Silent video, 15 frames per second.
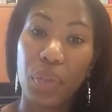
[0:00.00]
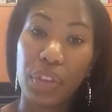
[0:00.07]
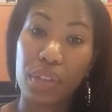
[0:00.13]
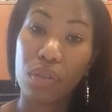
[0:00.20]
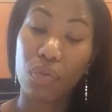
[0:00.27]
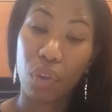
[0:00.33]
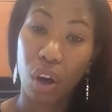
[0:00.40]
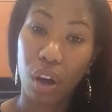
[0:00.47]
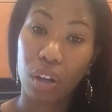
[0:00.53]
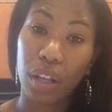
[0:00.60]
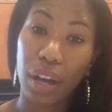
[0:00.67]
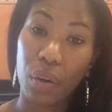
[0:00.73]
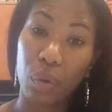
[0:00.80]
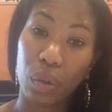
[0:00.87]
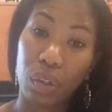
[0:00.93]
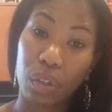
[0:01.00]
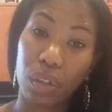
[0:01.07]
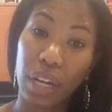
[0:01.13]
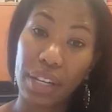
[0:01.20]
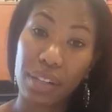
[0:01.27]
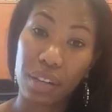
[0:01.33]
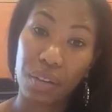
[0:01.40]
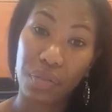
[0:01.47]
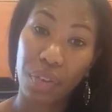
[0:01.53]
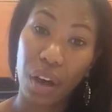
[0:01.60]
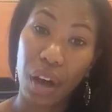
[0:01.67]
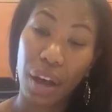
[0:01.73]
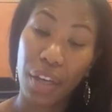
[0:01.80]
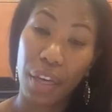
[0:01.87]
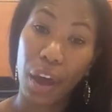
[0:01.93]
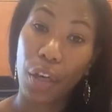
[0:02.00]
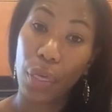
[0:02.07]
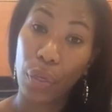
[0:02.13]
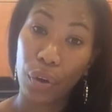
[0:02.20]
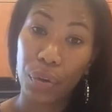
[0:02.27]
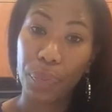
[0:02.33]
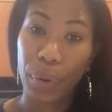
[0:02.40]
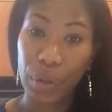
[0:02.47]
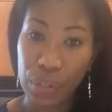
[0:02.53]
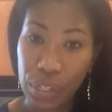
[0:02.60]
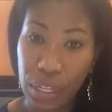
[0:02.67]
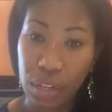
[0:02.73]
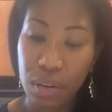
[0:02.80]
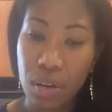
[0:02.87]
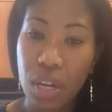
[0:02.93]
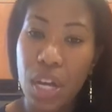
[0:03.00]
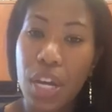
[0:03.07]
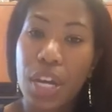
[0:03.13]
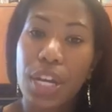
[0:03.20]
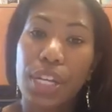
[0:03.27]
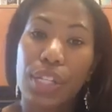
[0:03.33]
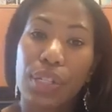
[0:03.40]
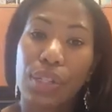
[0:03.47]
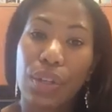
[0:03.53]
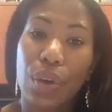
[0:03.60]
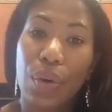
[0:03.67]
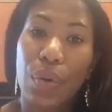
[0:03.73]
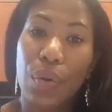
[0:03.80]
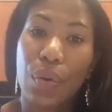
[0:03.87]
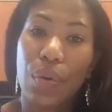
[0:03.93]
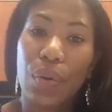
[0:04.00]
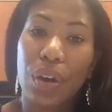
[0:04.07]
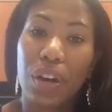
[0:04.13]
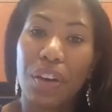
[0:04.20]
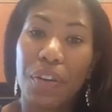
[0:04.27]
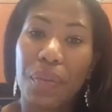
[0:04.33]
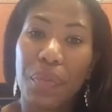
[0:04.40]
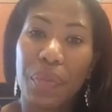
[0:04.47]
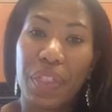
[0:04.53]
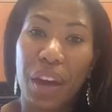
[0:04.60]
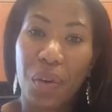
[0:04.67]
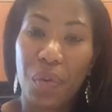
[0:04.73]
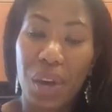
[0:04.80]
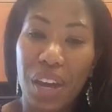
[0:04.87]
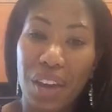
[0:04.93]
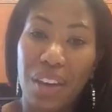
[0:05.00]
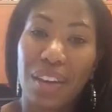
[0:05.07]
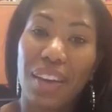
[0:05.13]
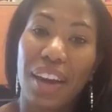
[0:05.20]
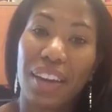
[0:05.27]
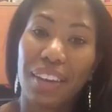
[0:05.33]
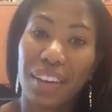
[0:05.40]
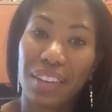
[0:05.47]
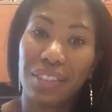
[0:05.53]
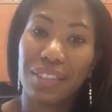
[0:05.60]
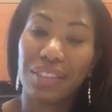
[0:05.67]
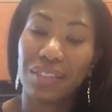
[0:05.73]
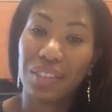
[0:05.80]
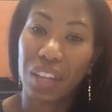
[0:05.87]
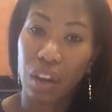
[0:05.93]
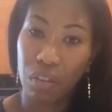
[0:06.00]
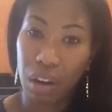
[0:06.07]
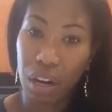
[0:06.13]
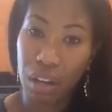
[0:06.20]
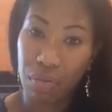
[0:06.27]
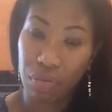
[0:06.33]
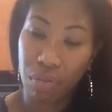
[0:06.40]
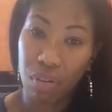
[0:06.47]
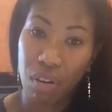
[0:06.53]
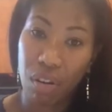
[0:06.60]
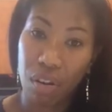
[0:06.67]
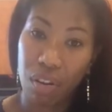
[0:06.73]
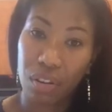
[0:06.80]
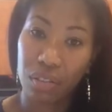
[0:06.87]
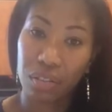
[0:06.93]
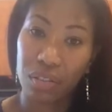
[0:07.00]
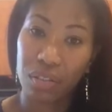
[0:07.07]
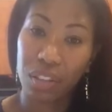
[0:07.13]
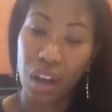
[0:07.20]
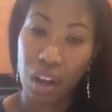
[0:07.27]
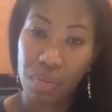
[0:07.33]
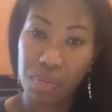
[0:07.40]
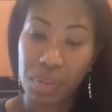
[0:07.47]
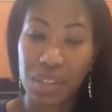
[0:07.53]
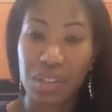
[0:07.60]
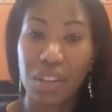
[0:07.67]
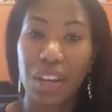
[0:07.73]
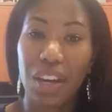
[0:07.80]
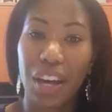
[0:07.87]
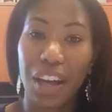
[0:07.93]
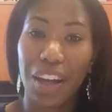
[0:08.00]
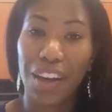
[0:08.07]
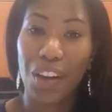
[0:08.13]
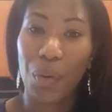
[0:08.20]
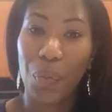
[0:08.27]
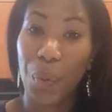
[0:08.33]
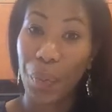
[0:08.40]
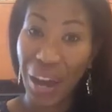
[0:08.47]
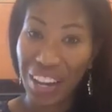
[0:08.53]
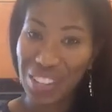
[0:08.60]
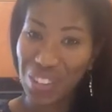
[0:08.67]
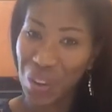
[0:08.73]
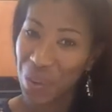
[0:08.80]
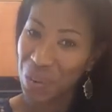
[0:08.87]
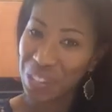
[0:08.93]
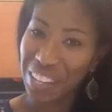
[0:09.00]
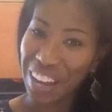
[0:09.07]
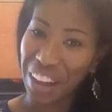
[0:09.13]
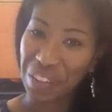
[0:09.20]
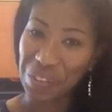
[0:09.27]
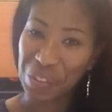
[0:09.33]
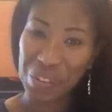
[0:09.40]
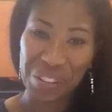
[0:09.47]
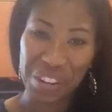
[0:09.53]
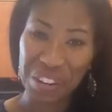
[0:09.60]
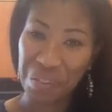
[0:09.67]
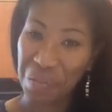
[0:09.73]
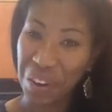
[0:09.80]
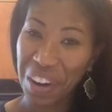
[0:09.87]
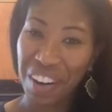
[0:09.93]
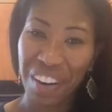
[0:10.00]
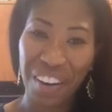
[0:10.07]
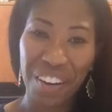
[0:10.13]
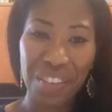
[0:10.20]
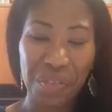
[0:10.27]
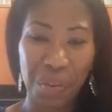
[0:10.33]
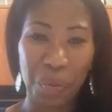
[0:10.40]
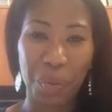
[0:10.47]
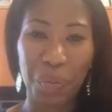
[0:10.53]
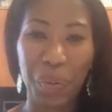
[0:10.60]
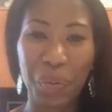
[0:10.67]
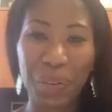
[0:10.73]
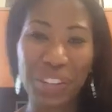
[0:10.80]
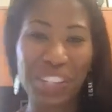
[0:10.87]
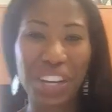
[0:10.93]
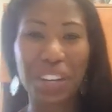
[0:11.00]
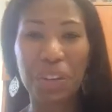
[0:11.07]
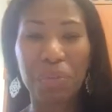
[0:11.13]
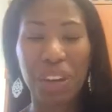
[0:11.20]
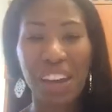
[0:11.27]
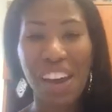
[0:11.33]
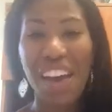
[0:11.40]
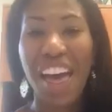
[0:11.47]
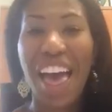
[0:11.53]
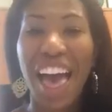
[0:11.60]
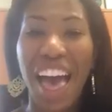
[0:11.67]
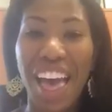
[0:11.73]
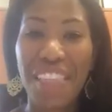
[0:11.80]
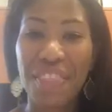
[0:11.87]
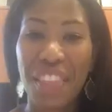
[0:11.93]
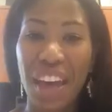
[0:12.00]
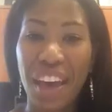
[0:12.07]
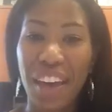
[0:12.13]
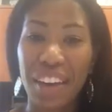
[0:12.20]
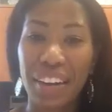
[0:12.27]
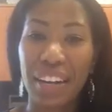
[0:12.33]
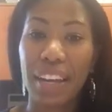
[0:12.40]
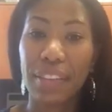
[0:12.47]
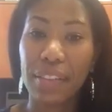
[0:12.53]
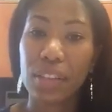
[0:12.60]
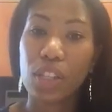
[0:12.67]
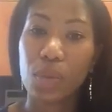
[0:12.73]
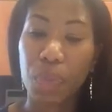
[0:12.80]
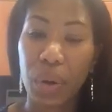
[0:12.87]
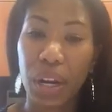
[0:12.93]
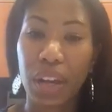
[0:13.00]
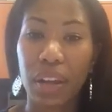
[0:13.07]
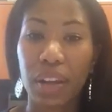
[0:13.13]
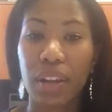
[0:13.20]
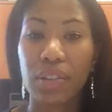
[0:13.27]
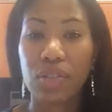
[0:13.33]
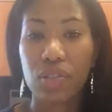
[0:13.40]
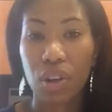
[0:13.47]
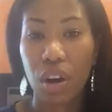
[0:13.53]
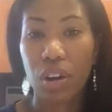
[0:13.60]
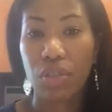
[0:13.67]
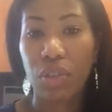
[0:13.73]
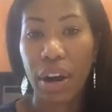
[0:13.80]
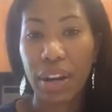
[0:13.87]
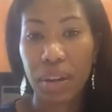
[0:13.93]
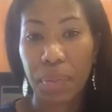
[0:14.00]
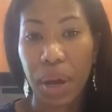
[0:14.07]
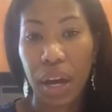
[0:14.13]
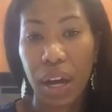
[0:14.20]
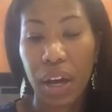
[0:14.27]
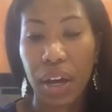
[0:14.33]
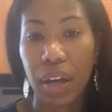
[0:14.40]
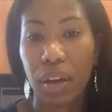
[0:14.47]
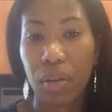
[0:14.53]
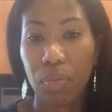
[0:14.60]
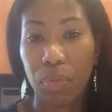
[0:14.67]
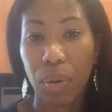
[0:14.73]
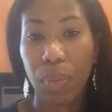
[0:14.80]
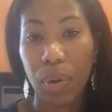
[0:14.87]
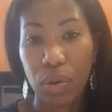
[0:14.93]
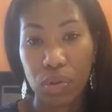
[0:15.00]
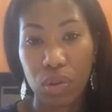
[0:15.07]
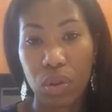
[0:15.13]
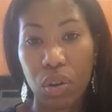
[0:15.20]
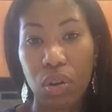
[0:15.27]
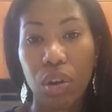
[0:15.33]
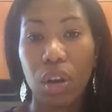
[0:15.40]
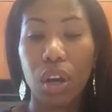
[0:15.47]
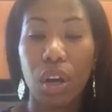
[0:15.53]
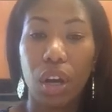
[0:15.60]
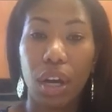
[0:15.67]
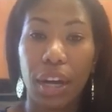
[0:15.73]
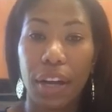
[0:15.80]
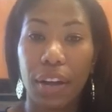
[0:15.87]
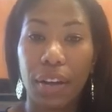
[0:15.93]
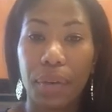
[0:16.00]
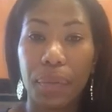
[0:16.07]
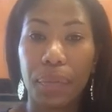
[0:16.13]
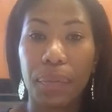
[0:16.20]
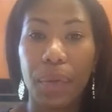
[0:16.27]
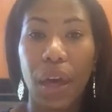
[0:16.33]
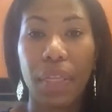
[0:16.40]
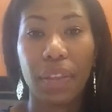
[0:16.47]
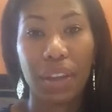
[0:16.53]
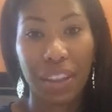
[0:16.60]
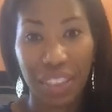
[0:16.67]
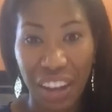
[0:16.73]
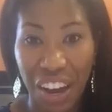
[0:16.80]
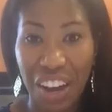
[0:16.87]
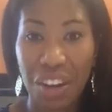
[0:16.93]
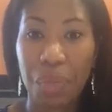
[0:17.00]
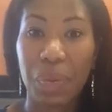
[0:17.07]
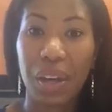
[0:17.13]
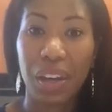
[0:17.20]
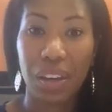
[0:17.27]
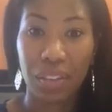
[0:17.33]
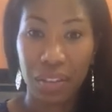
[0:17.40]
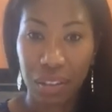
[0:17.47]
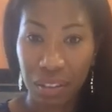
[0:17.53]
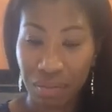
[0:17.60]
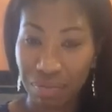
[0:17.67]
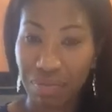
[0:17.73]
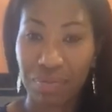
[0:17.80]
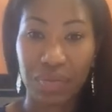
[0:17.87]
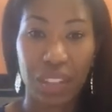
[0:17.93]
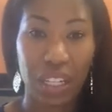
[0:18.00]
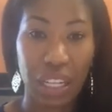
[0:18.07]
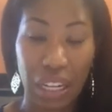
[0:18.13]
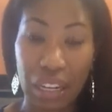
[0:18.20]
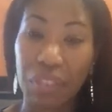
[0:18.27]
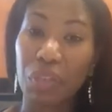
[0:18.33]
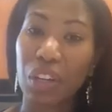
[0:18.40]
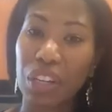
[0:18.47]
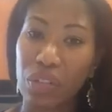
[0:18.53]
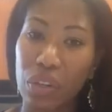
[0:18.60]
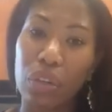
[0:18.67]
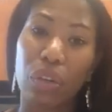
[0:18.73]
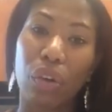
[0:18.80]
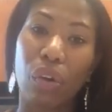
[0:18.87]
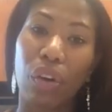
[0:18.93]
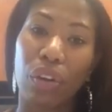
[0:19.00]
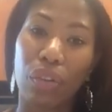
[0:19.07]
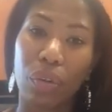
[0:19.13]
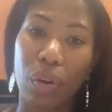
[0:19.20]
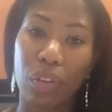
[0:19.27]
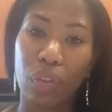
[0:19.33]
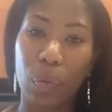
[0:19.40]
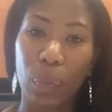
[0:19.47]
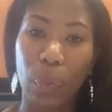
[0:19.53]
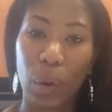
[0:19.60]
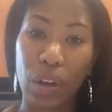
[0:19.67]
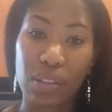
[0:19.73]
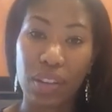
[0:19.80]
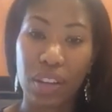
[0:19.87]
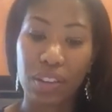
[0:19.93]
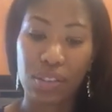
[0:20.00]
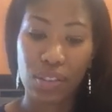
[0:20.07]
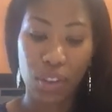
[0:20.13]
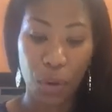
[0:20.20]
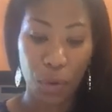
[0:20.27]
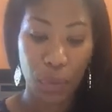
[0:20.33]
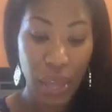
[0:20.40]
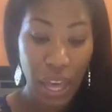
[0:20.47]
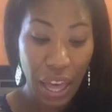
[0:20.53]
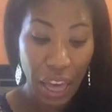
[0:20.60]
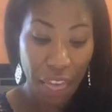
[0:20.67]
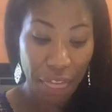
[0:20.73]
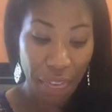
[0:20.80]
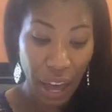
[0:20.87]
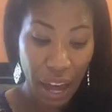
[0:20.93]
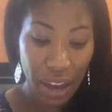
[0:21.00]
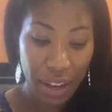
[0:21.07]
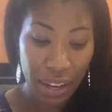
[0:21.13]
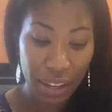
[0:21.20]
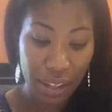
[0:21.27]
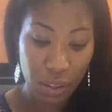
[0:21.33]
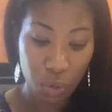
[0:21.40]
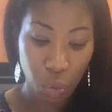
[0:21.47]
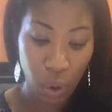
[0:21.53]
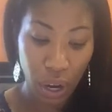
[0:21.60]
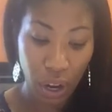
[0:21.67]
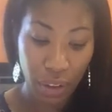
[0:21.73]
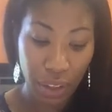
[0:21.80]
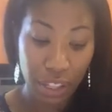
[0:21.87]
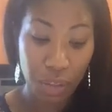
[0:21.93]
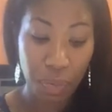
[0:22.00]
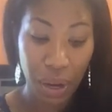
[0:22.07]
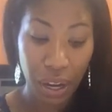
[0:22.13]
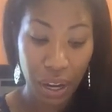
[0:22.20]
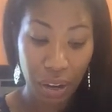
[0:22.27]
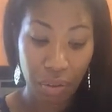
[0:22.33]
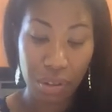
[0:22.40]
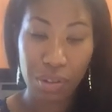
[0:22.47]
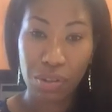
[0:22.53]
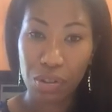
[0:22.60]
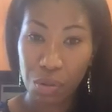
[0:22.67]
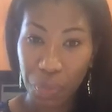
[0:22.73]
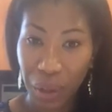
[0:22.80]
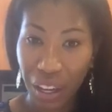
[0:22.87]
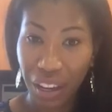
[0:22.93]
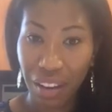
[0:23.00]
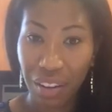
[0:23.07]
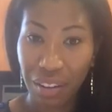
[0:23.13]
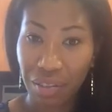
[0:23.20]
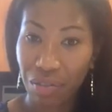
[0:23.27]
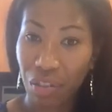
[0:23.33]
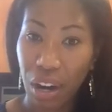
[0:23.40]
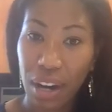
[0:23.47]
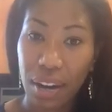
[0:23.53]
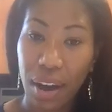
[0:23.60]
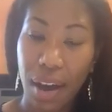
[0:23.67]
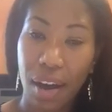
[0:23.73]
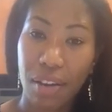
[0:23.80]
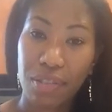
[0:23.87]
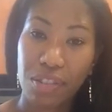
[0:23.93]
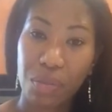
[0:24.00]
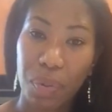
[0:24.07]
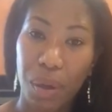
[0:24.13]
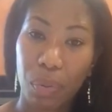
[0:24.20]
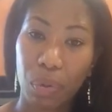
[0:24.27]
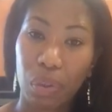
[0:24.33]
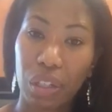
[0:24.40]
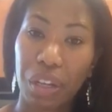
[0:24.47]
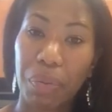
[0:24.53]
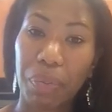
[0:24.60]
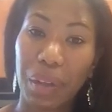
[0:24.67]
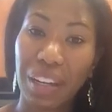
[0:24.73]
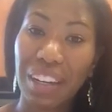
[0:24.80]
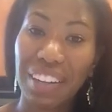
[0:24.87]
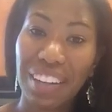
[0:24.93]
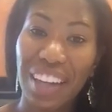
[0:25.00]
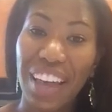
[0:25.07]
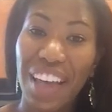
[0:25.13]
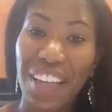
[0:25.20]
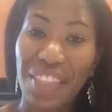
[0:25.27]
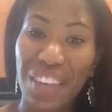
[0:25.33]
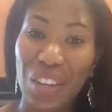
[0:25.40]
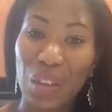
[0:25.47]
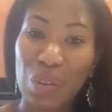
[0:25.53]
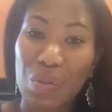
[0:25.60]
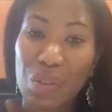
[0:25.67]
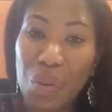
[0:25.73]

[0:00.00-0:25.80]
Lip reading: this fall I will identify that 3rd person, so that way I can get ready for comps, pass those after studying very hard from what people are telling me, and then in the spring start writing my proposal, and then get the IRB, and then kind of continue going throughout the process. So that's my research plan right now to be able to complete it. Thank you